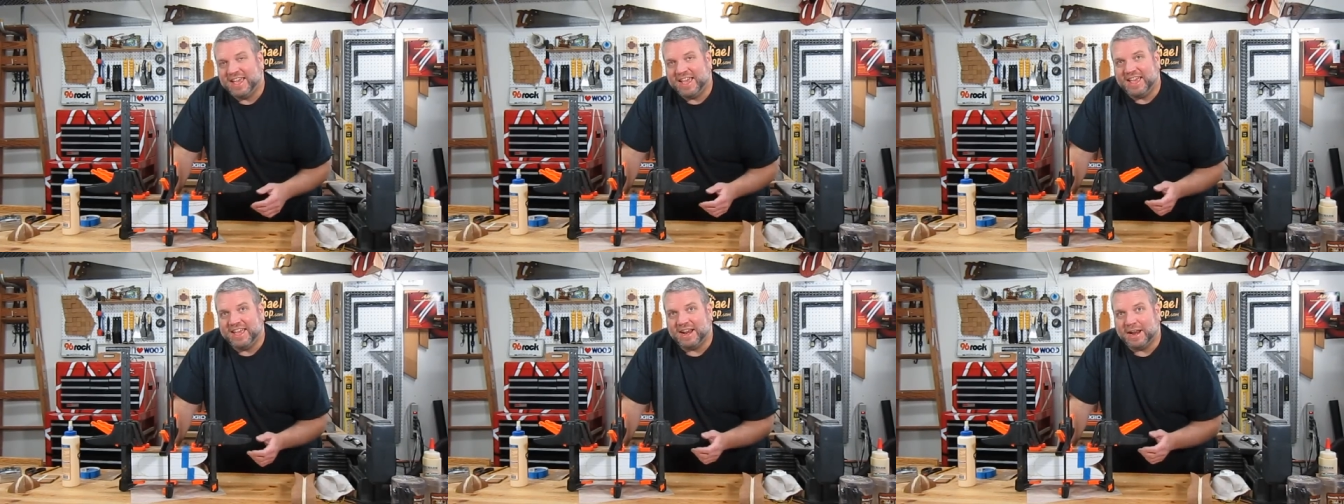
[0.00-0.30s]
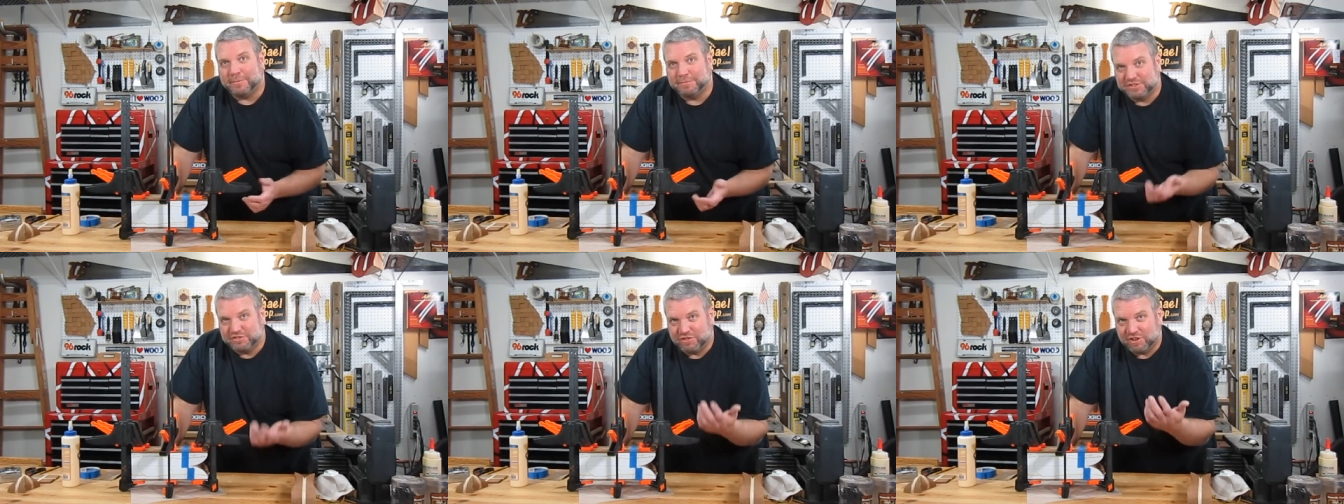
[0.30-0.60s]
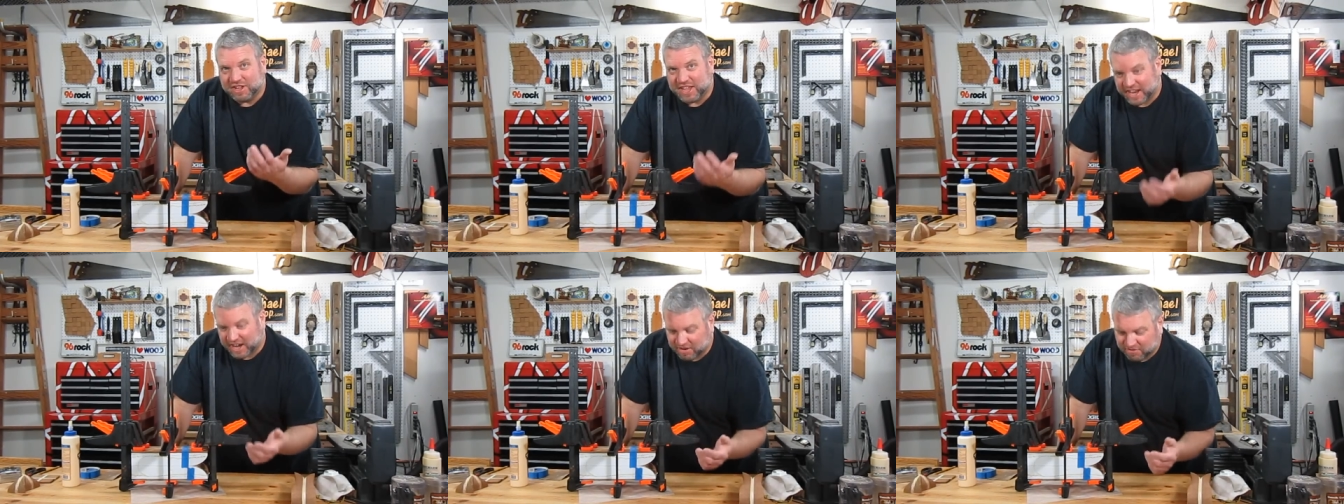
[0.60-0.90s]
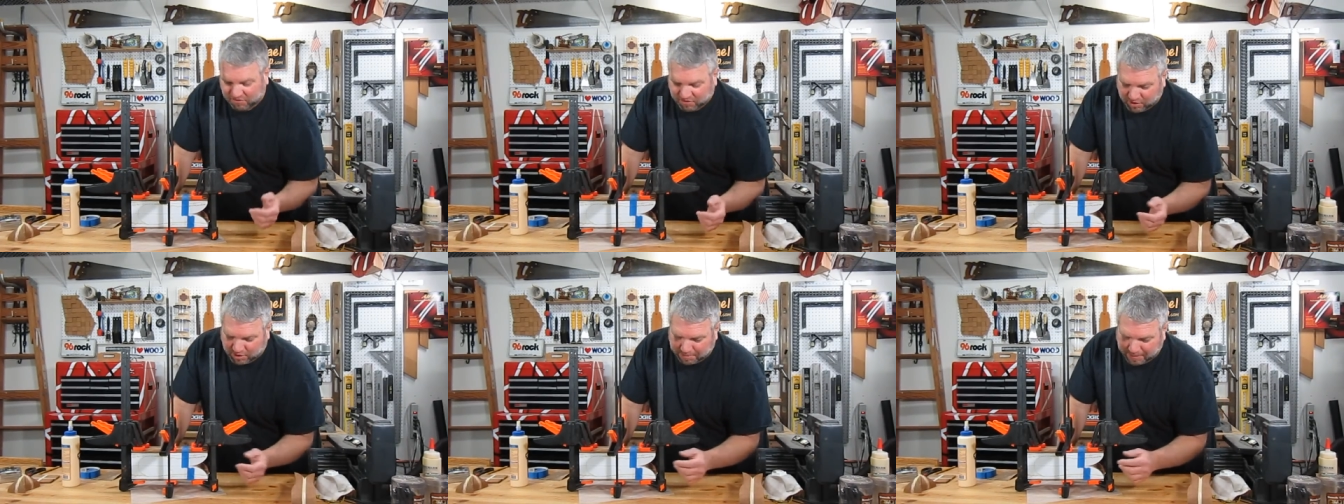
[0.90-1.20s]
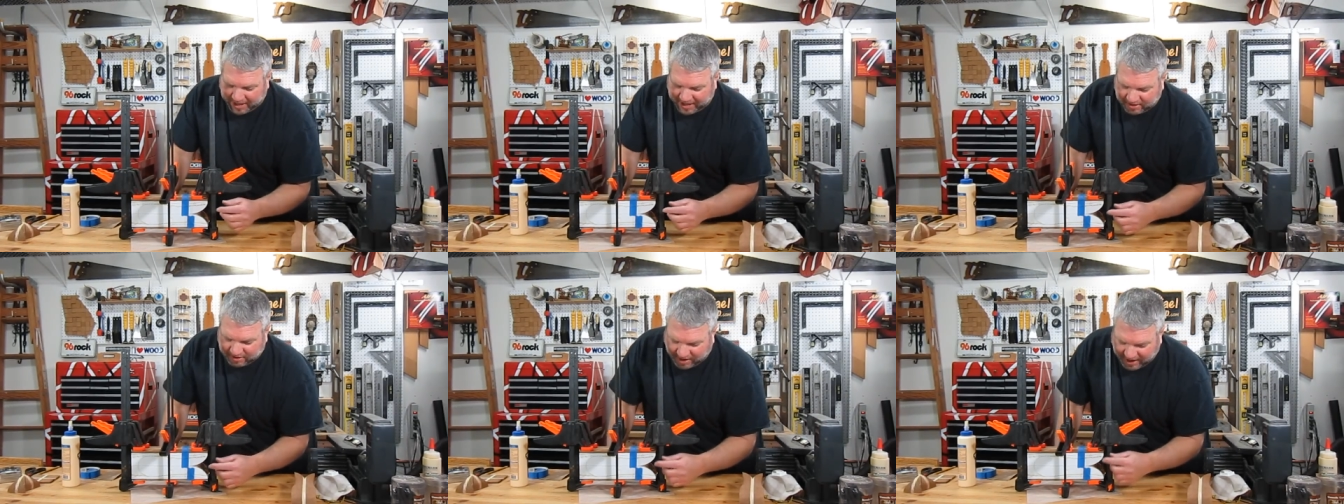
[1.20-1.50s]
and I was real careful
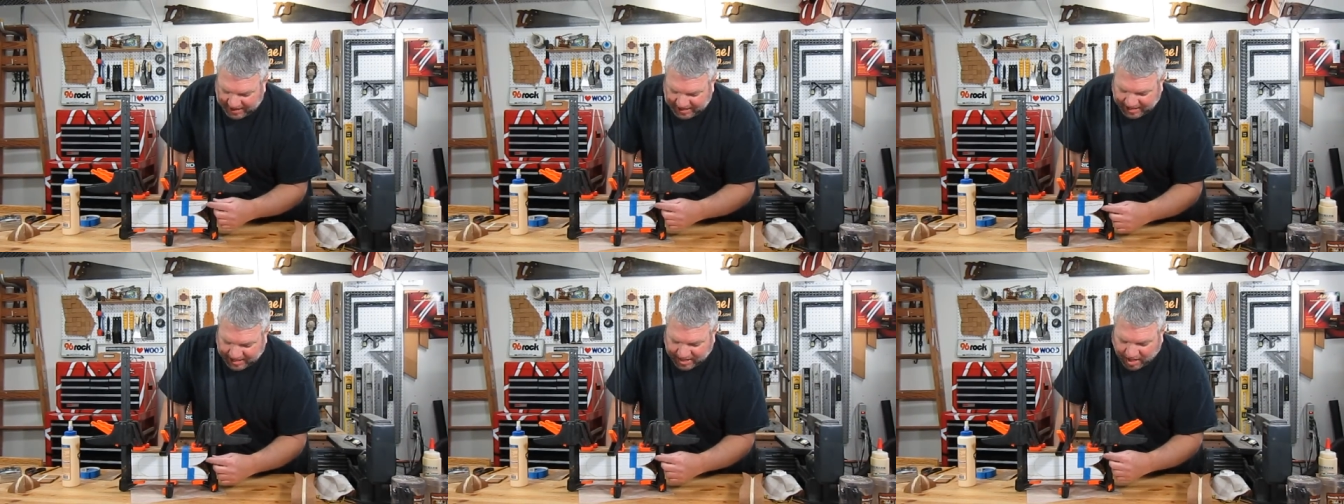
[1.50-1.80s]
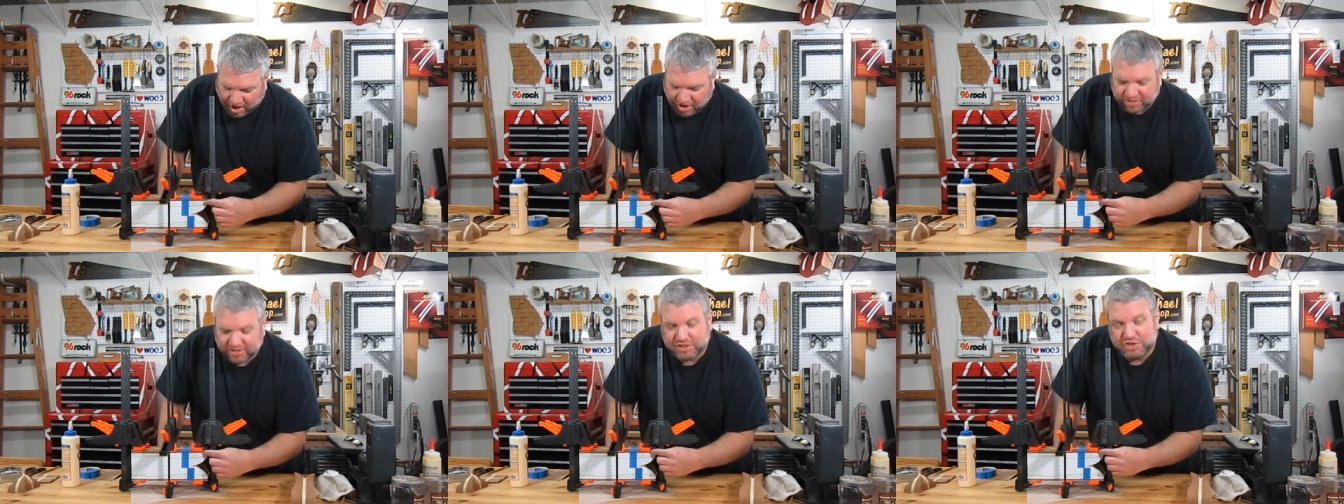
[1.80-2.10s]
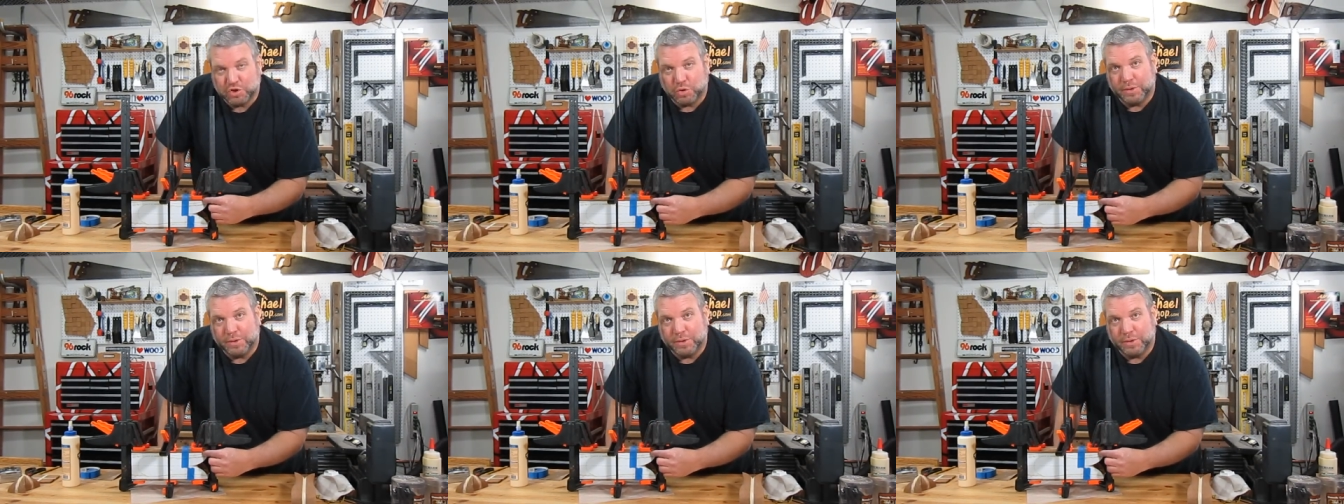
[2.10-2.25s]
about lining all the